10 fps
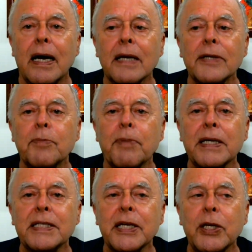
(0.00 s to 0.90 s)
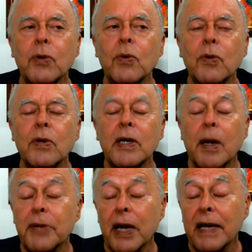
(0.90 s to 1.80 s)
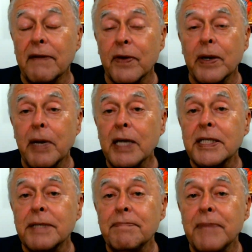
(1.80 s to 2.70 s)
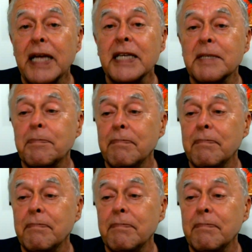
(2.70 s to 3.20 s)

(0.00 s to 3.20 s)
a little place that you come to like very much, and